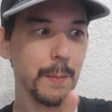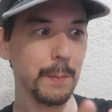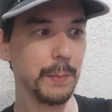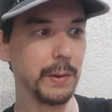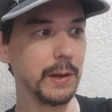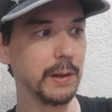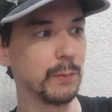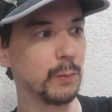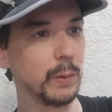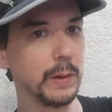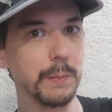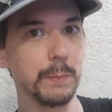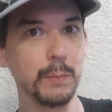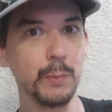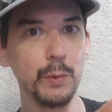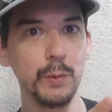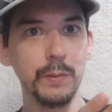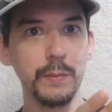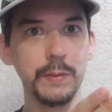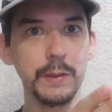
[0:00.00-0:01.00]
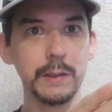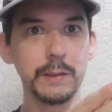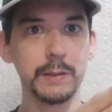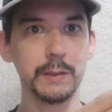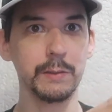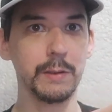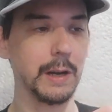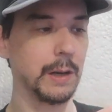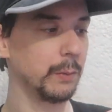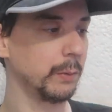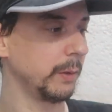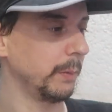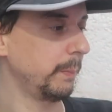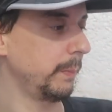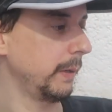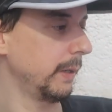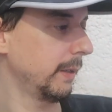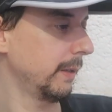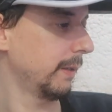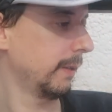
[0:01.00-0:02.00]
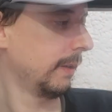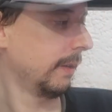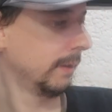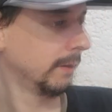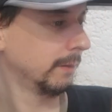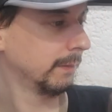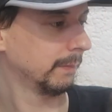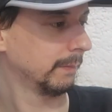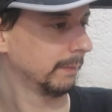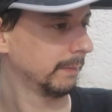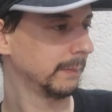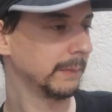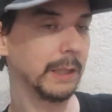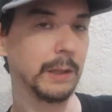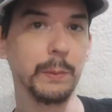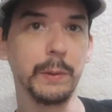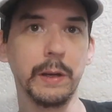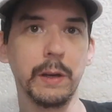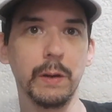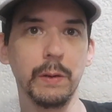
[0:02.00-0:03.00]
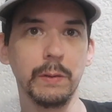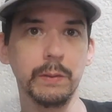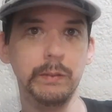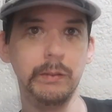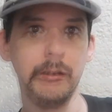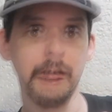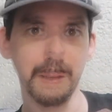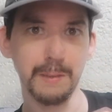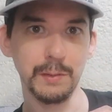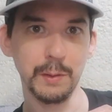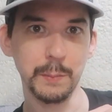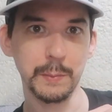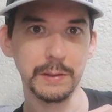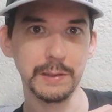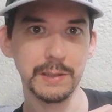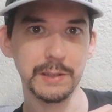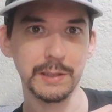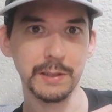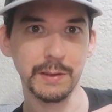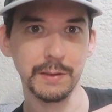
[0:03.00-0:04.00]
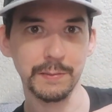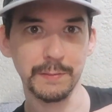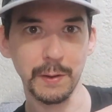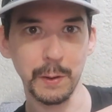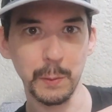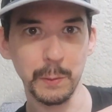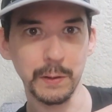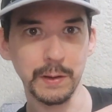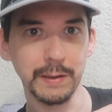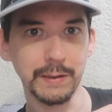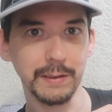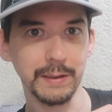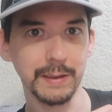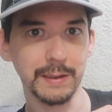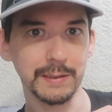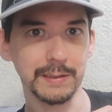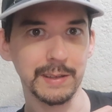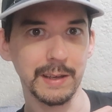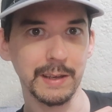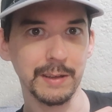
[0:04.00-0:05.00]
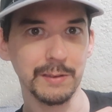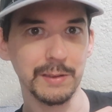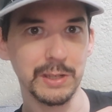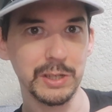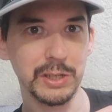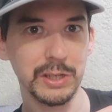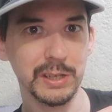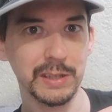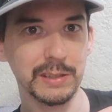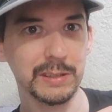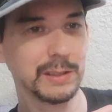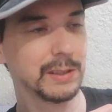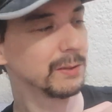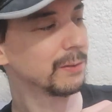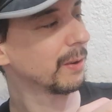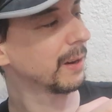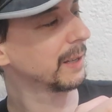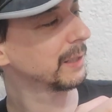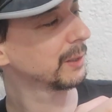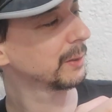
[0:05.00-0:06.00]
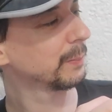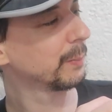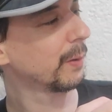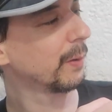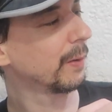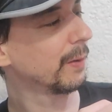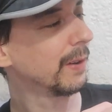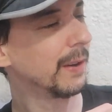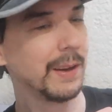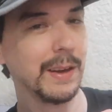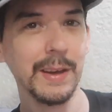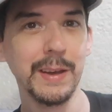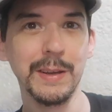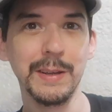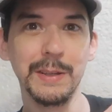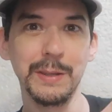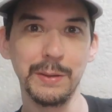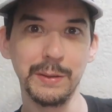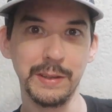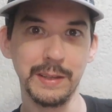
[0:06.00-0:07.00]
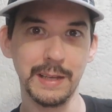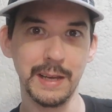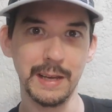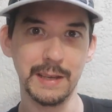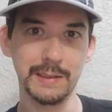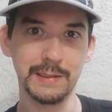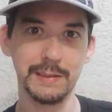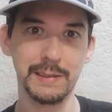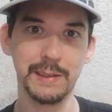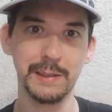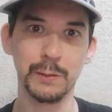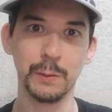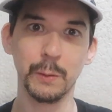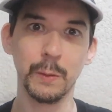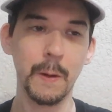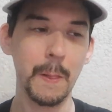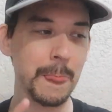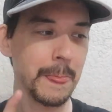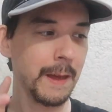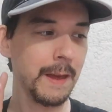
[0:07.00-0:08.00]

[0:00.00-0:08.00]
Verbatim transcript: But if we move this around a bit, there we go. If you position the phone and the antenna in just the right spot, you can get a signal.